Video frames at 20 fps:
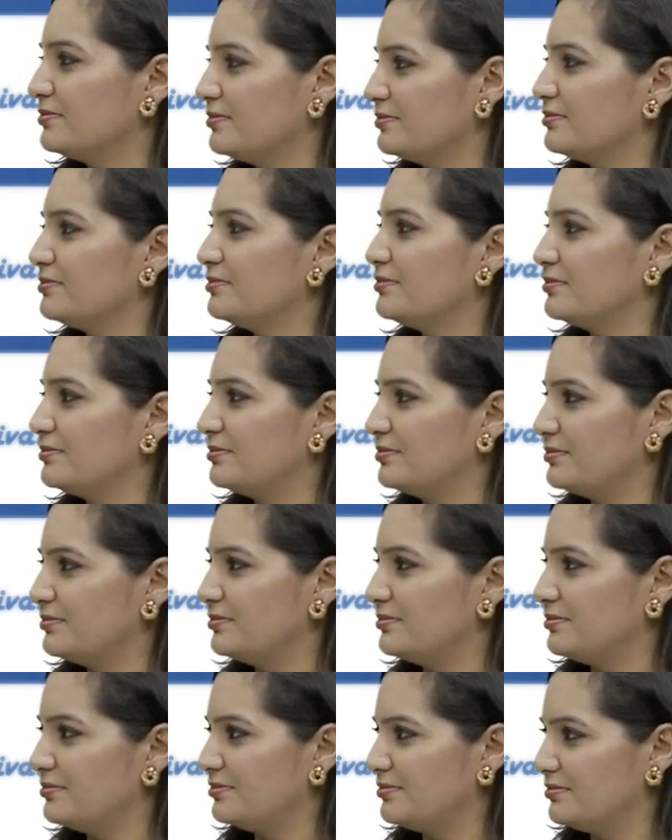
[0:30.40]

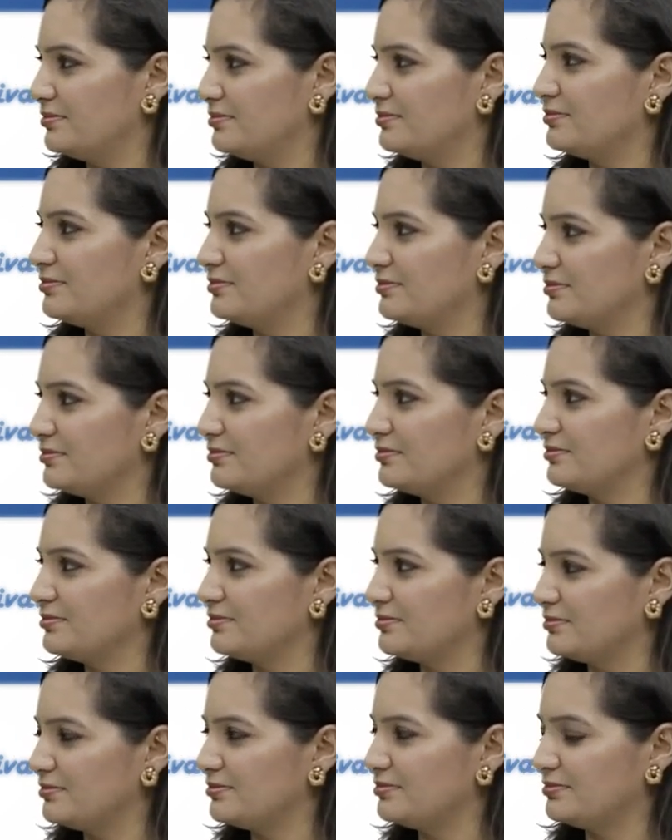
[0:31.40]

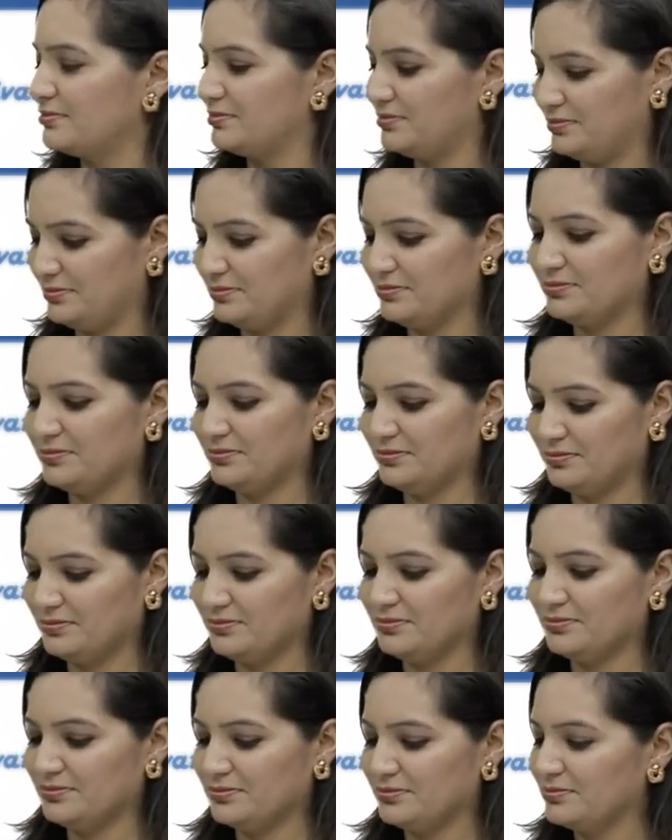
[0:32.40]

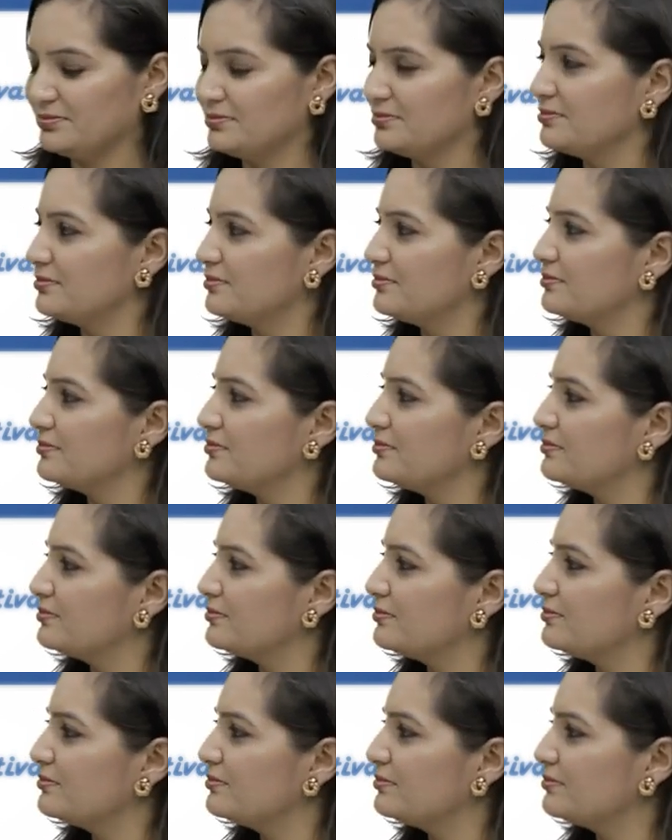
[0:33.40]

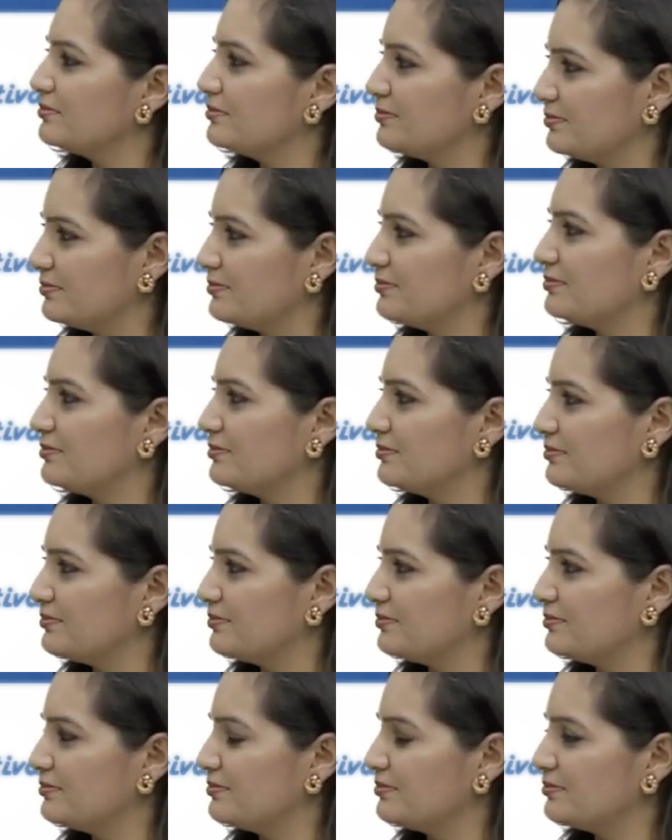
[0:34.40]

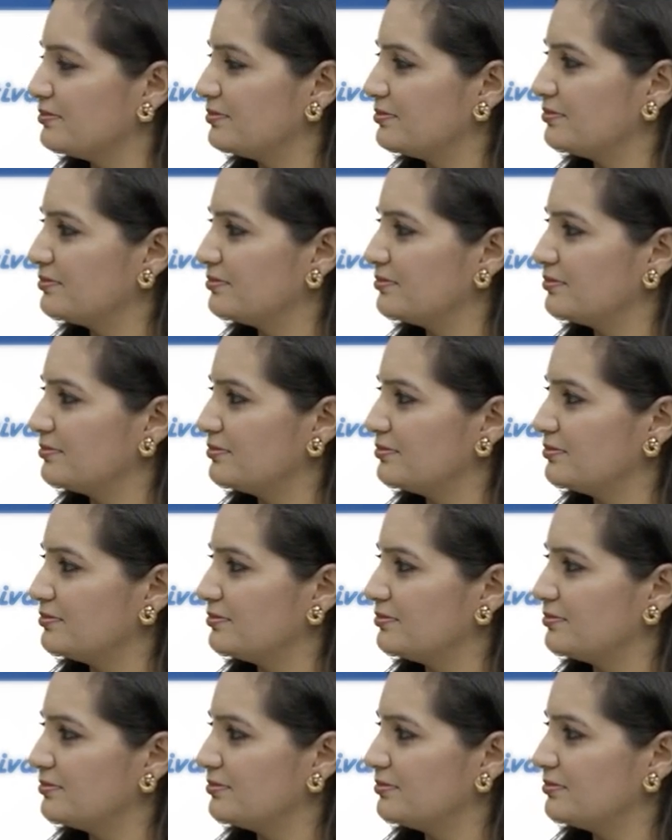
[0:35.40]

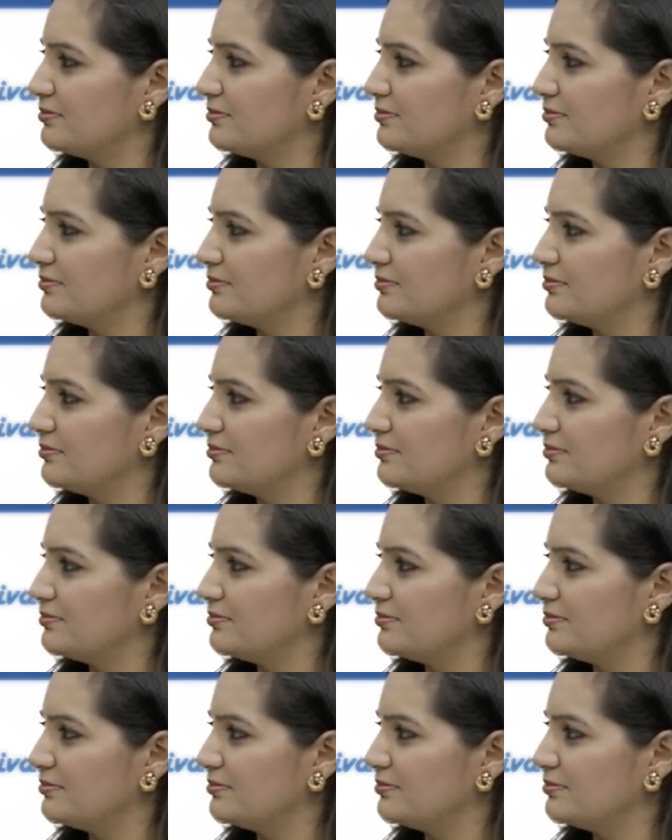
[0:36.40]

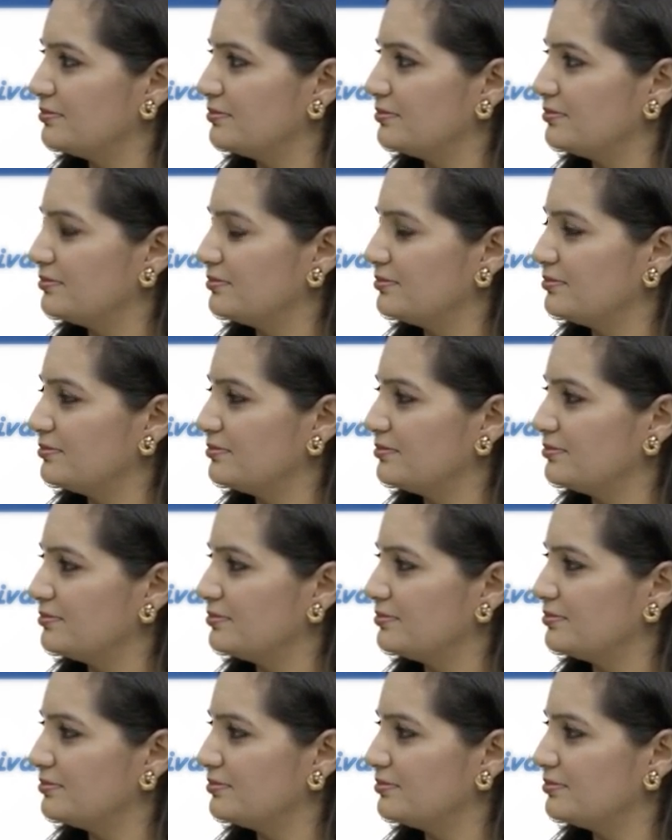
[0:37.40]
[no speech]